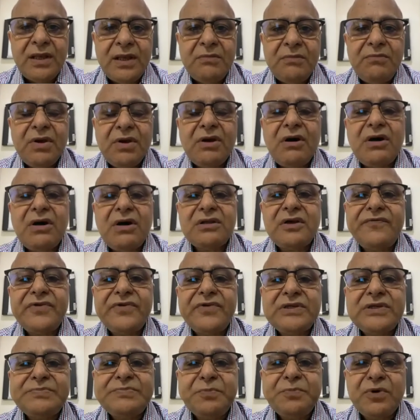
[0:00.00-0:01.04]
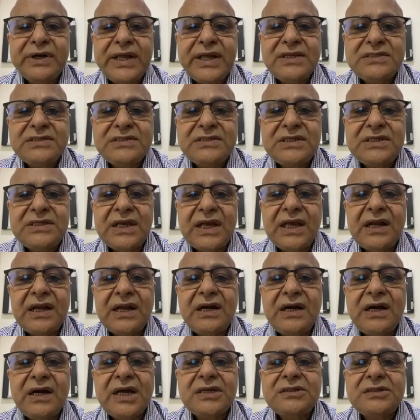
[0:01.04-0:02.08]
Because of its potency and
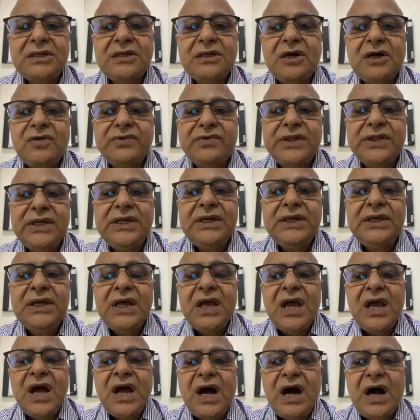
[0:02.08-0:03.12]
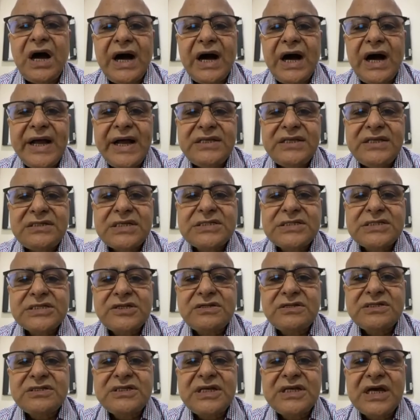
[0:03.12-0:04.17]
reduction of the high sensitive
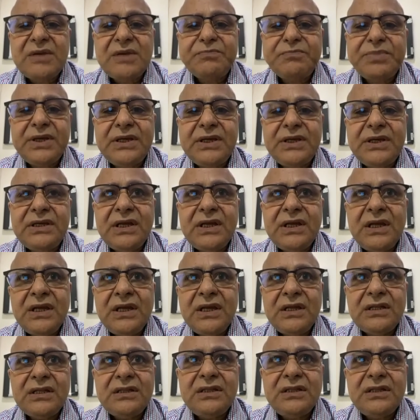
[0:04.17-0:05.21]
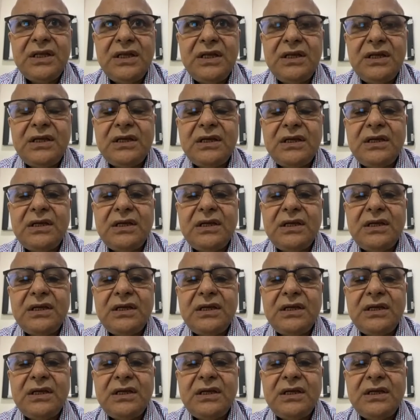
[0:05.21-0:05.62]
CRP, the